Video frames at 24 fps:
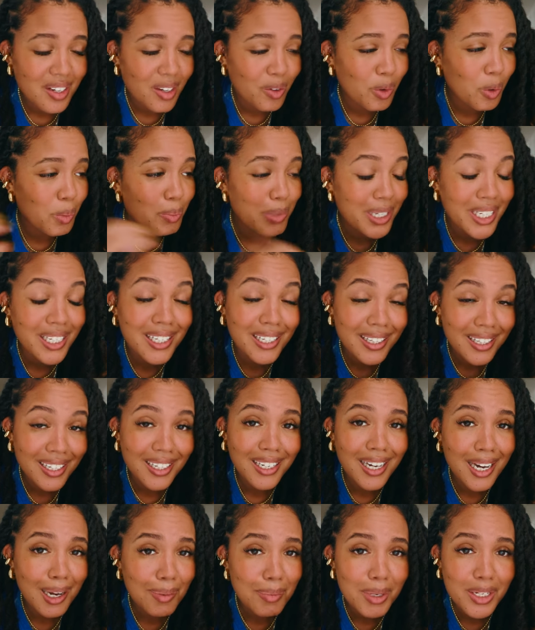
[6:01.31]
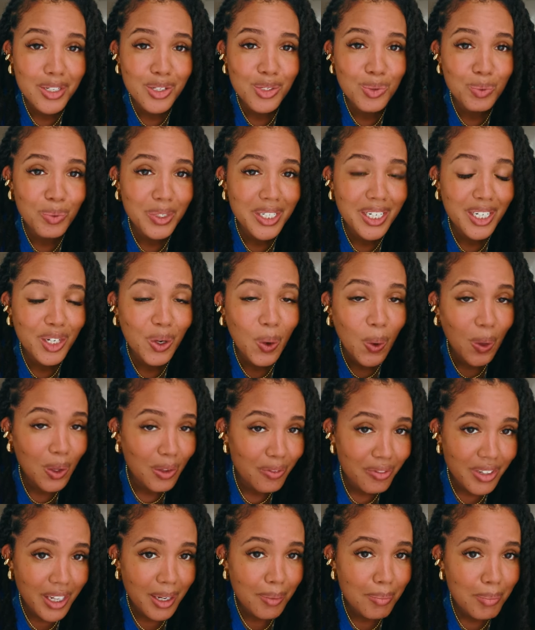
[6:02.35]
I will be in the comments reading all
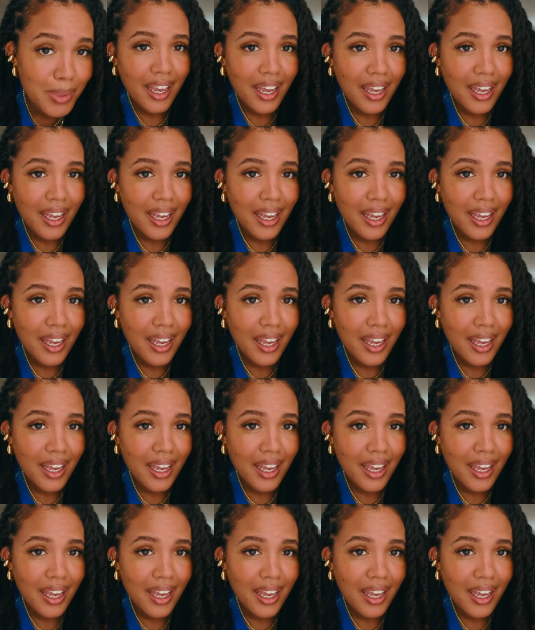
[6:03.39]
of them.